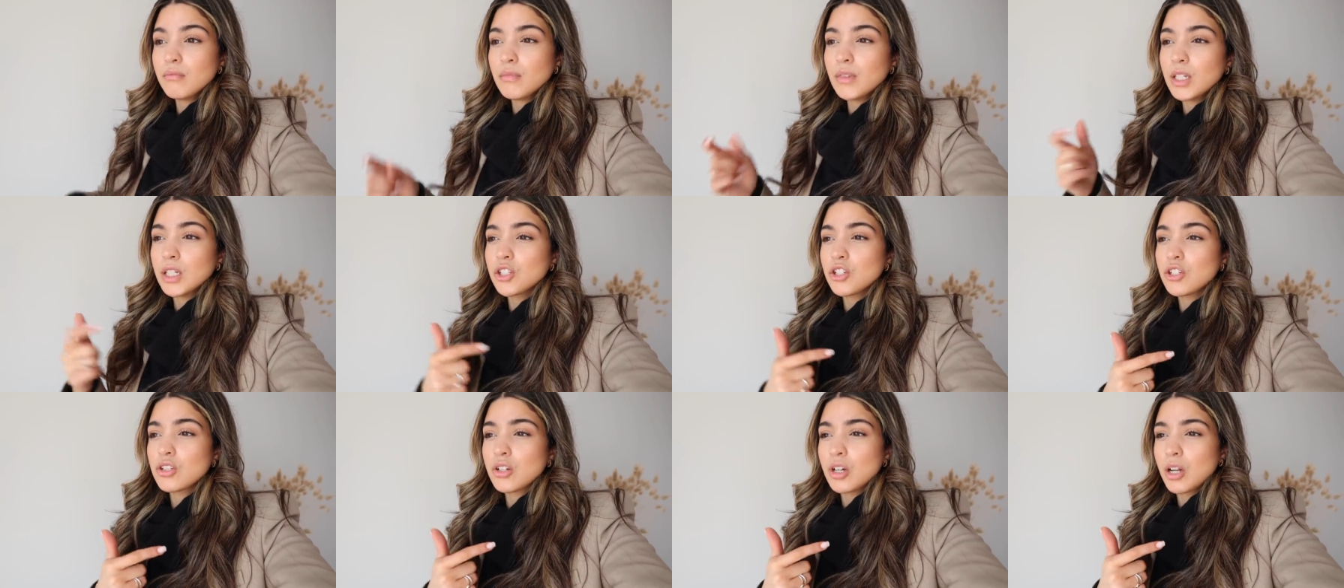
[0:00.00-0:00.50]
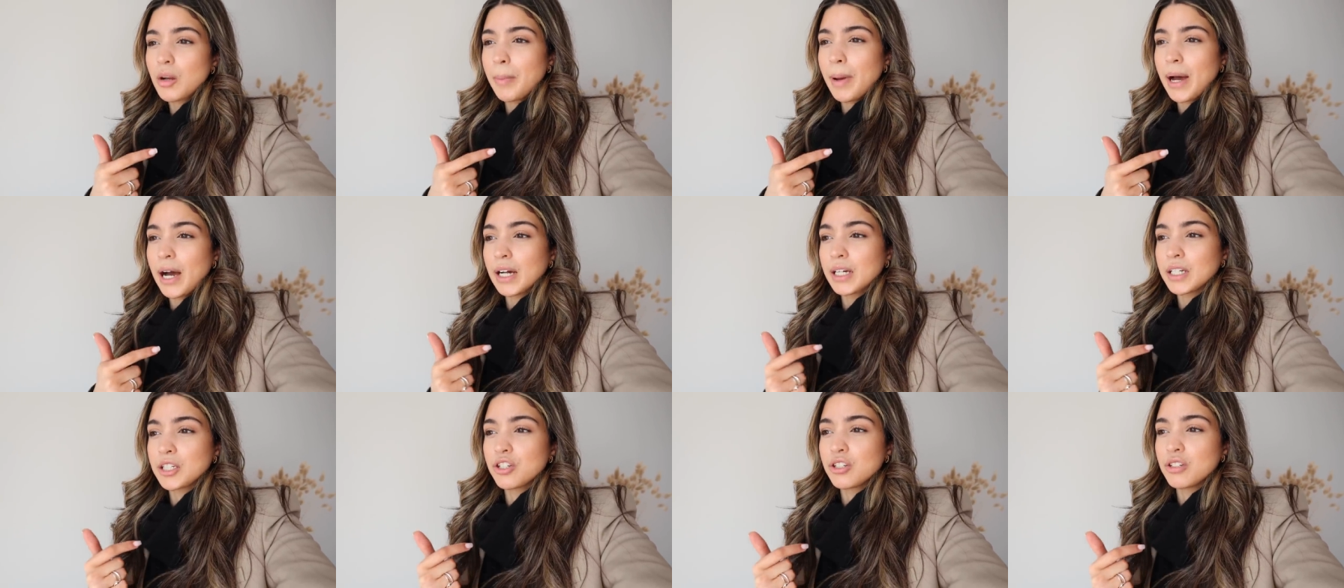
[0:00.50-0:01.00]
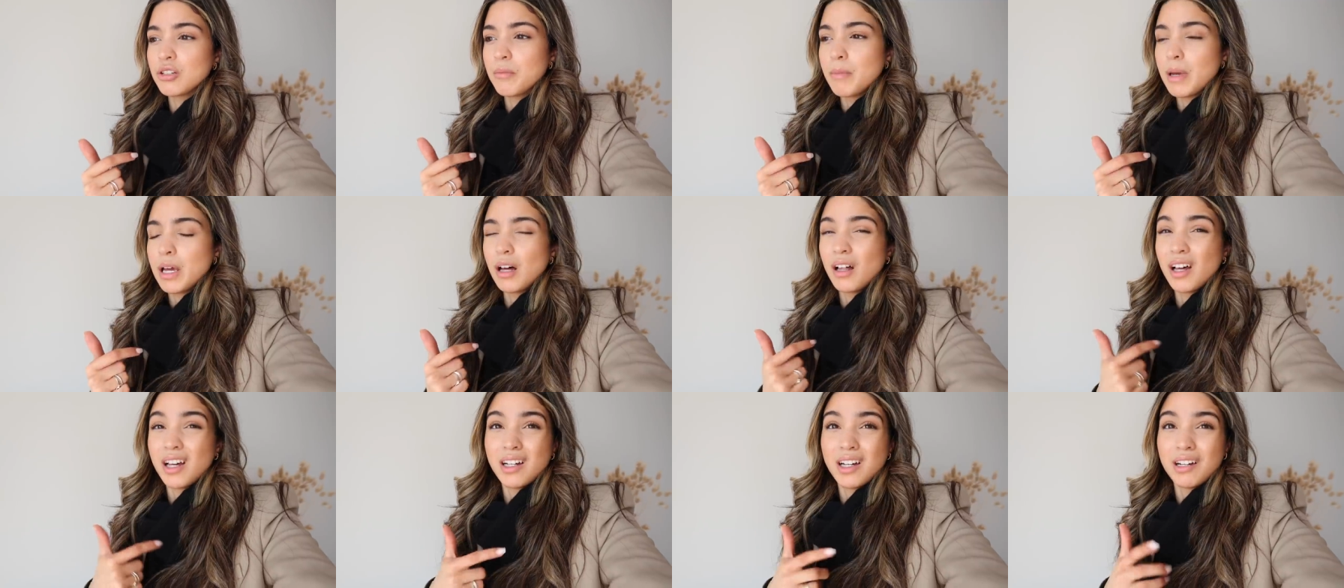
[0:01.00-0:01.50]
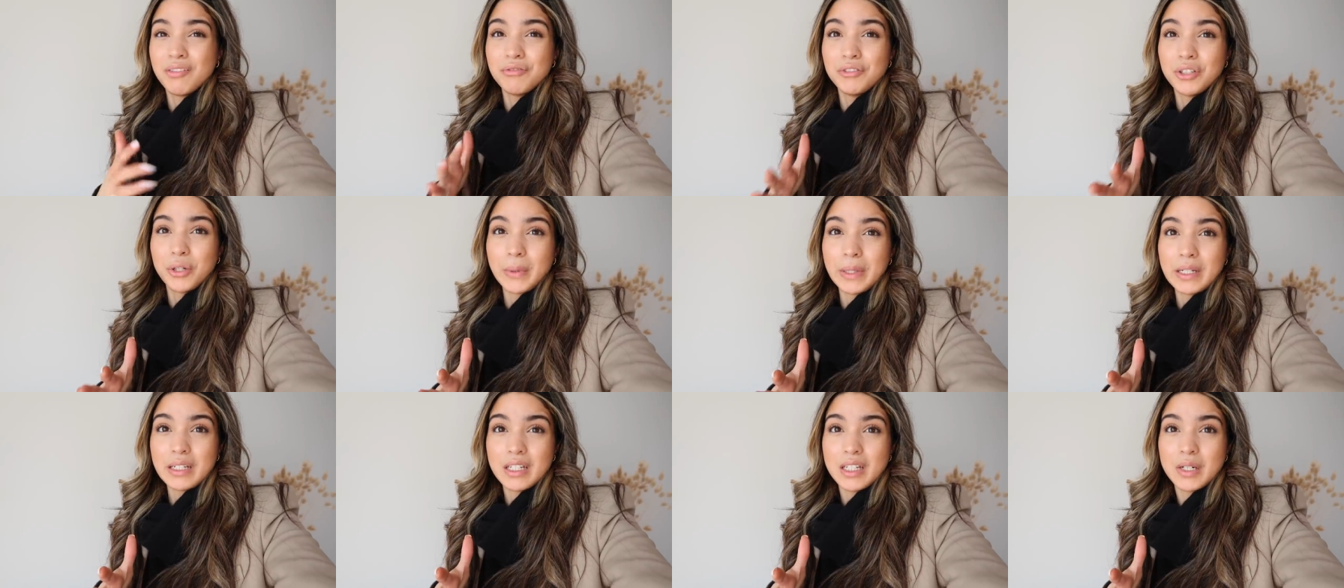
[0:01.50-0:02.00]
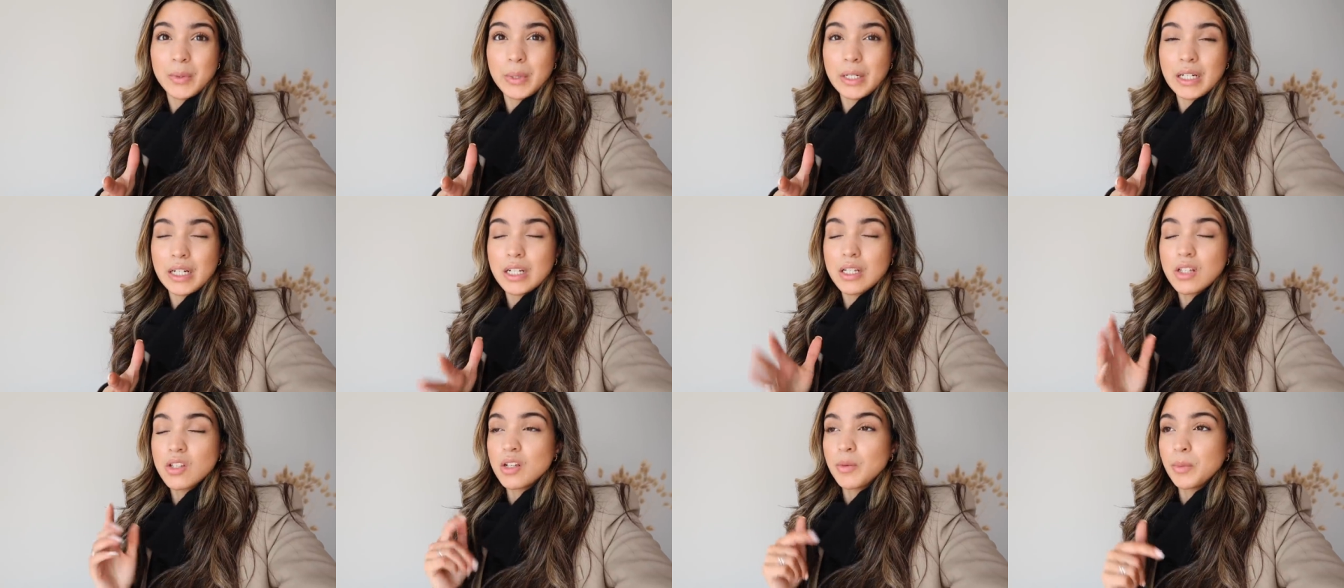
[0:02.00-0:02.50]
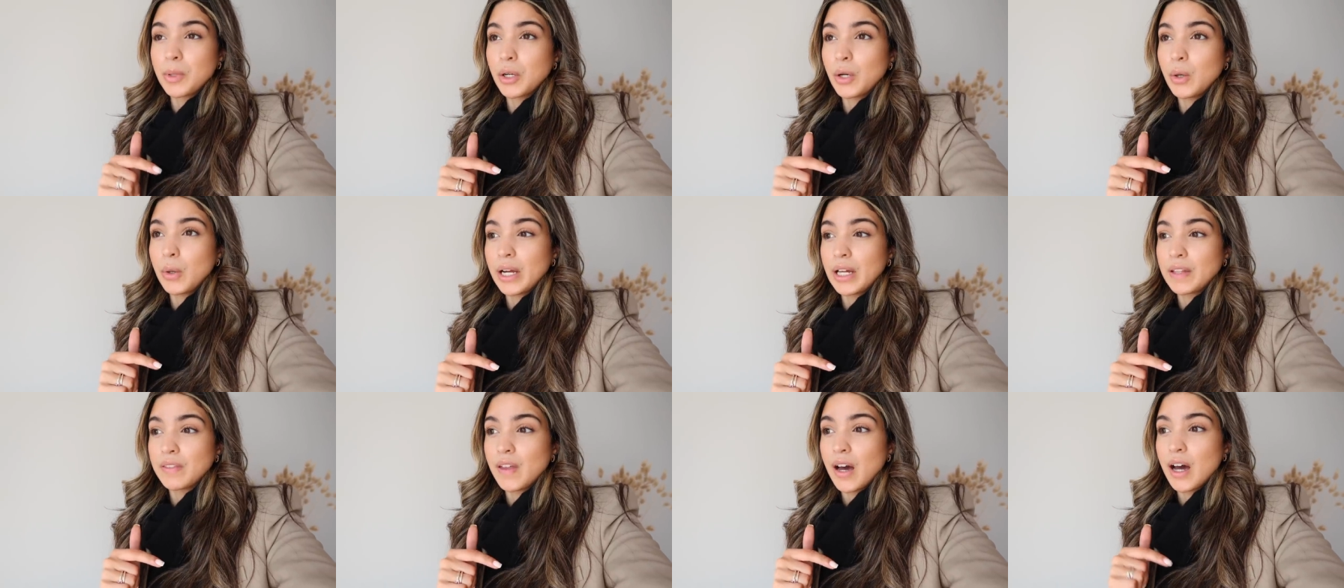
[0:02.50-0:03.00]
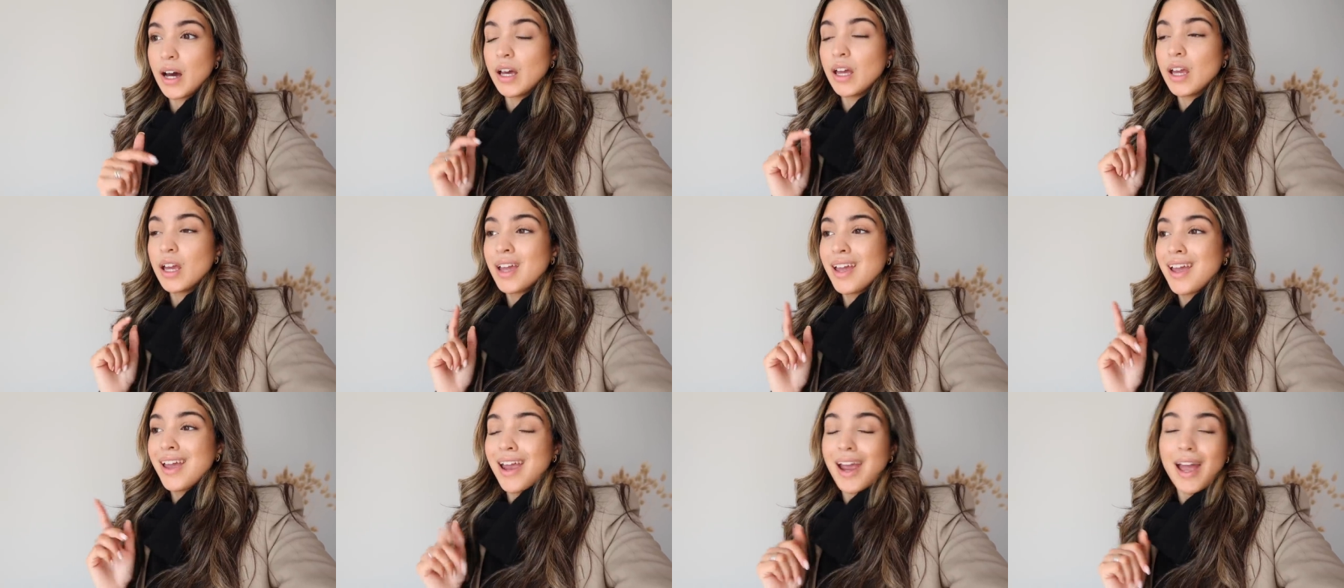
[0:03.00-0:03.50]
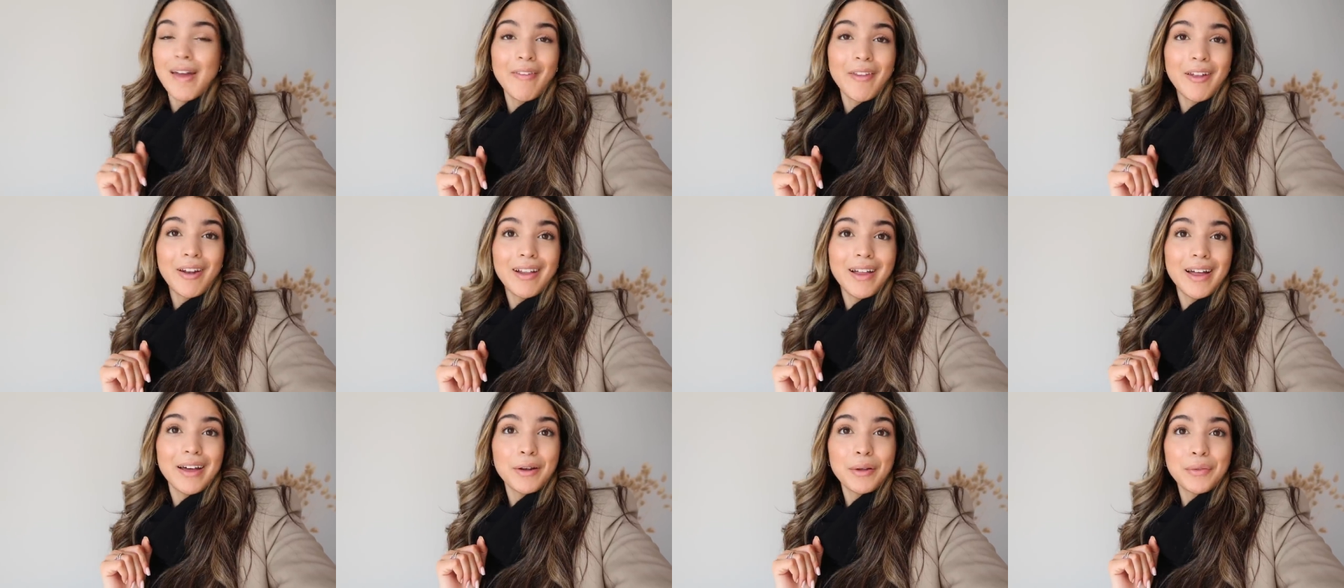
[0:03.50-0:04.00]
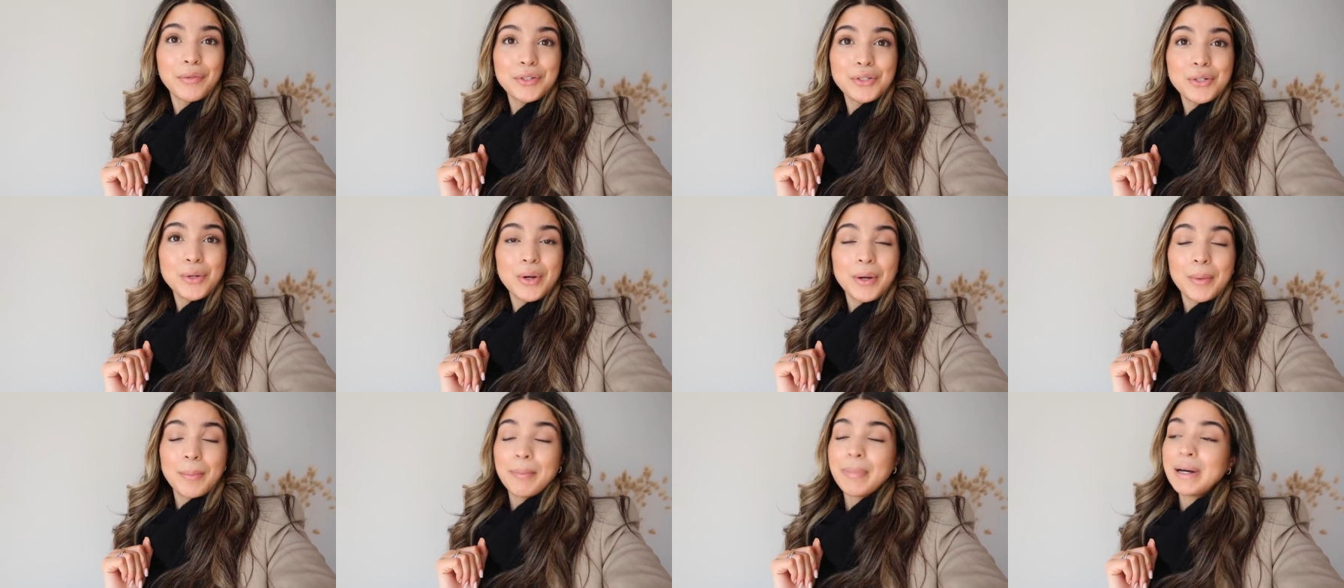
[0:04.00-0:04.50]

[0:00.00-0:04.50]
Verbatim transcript: I just got a package in the mail. I have no idea what it is. So I'm gonna go get that and then I'll head out the door.